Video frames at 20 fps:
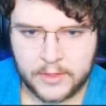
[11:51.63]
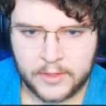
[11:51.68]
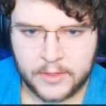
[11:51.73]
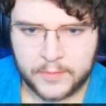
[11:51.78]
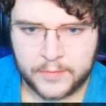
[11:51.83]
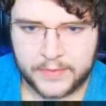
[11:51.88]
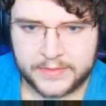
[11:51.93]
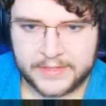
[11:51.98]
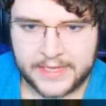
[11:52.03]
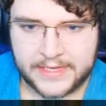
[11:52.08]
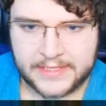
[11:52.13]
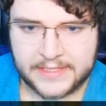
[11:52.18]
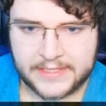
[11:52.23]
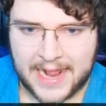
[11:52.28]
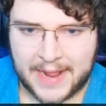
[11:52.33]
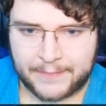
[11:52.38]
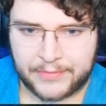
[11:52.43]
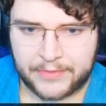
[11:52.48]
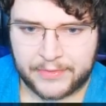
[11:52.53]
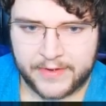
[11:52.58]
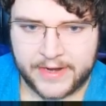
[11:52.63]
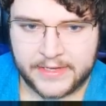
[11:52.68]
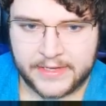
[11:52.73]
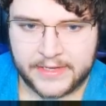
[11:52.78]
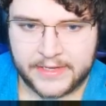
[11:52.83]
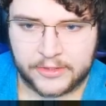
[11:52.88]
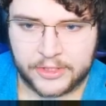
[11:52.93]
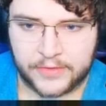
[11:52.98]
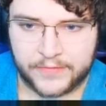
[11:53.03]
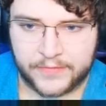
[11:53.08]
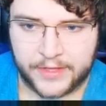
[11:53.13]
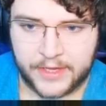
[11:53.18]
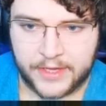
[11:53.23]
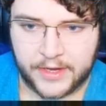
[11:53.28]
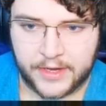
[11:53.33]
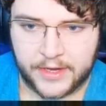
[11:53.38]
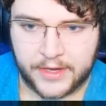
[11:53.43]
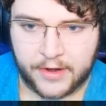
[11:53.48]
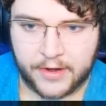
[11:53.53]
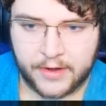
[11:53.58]
But they stopped the research of the
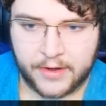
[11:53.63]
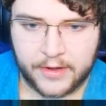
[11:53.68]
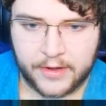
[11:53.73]
cure.